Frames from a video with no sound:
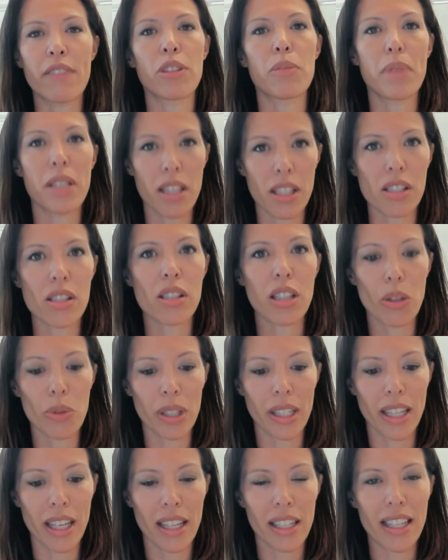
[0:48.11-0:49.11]
be this slow
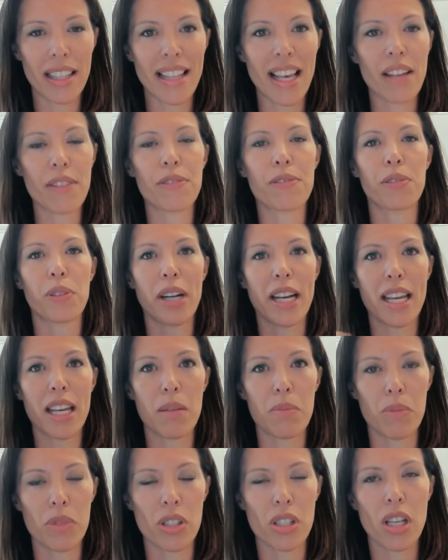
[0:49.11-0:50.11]
again. And that
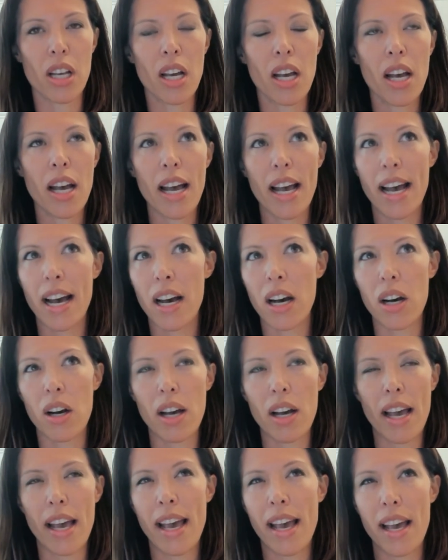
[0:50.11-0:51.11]
frames how
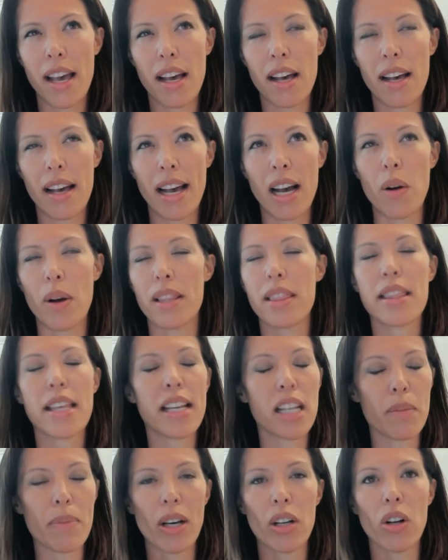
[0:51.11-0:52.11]
how I
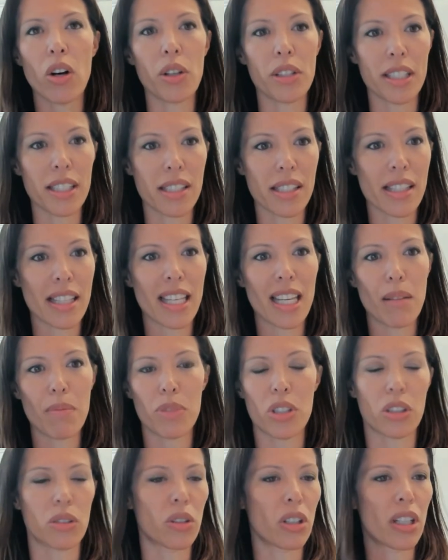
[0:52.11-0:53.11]
think about all these themes
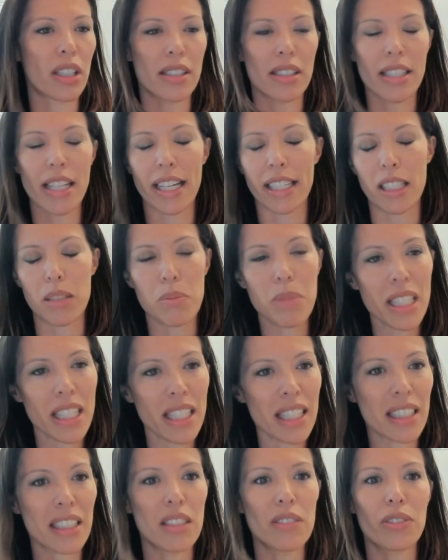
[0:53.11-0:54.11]
across tech and media
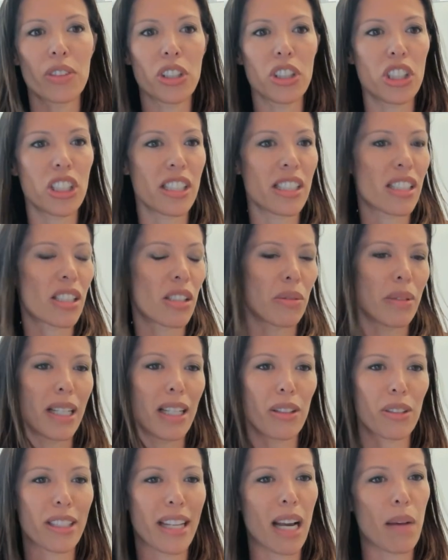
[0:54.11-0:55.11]
convergence,
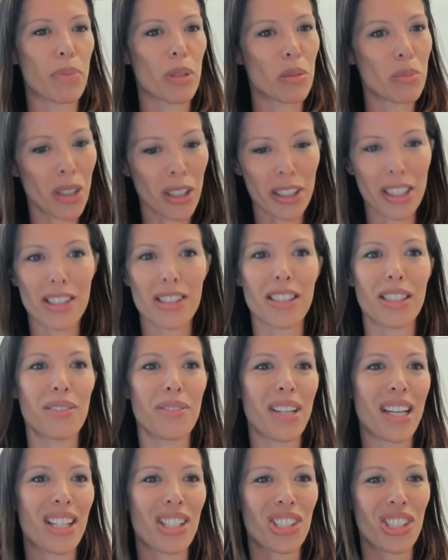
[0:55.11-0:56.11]
around capital markets
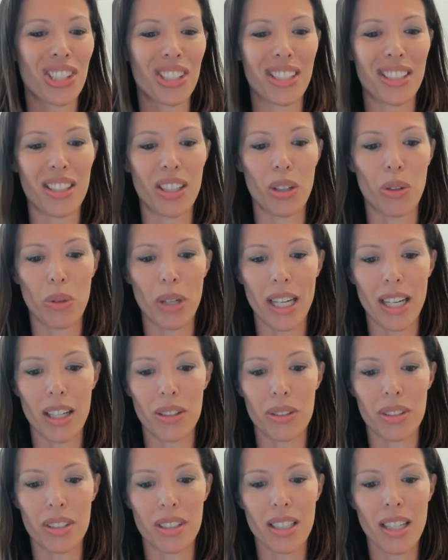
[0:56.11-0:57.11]
innovation,
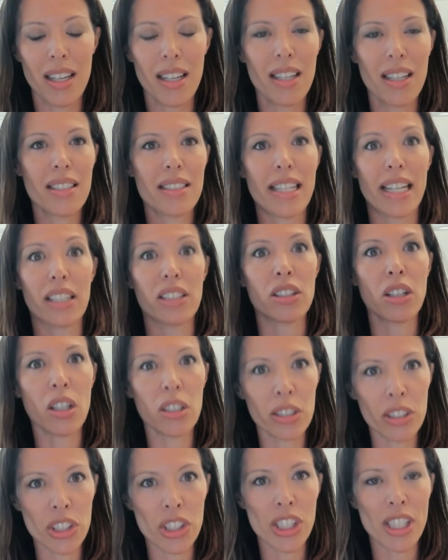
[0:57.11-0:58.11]
around
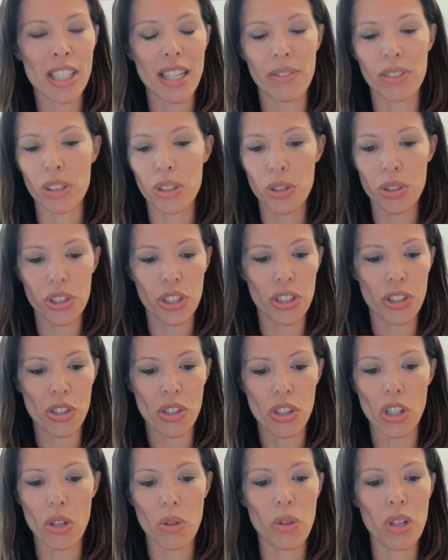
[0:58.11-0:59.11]
technology evolution.
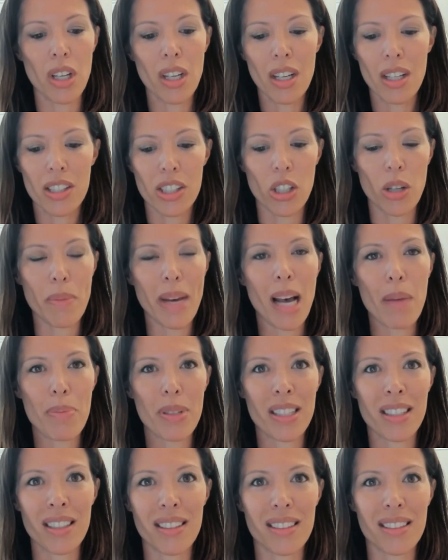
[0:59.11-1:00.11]
So, so I'm happy
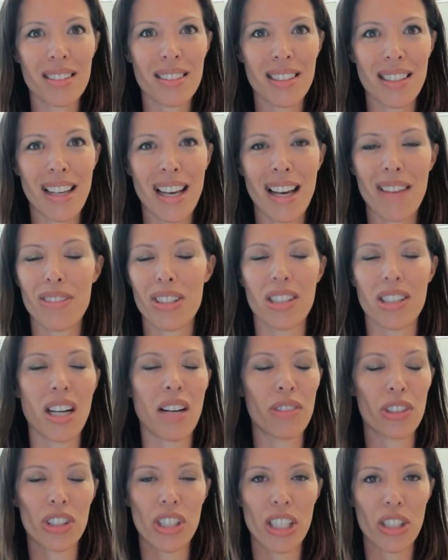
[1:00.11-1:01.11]
to to have this
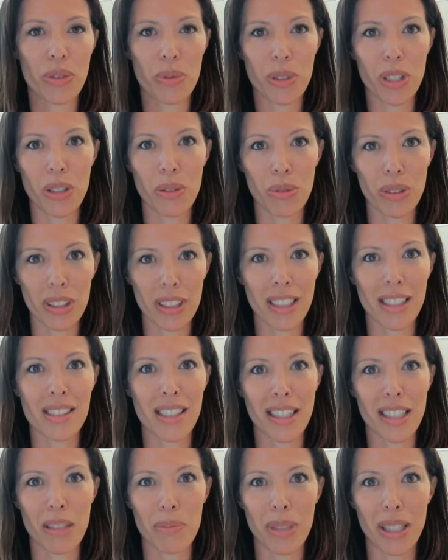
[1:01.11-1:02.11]
conversation with you. Really
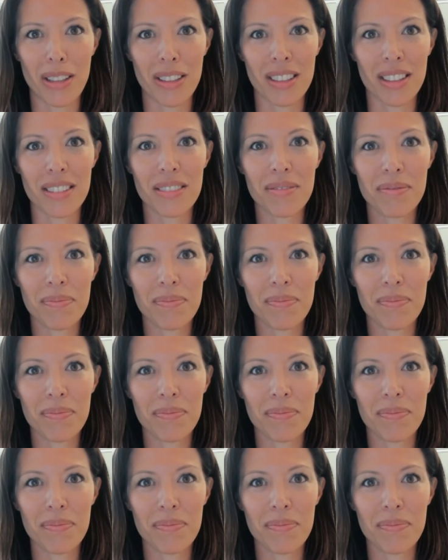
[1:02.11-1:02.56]
excited about it.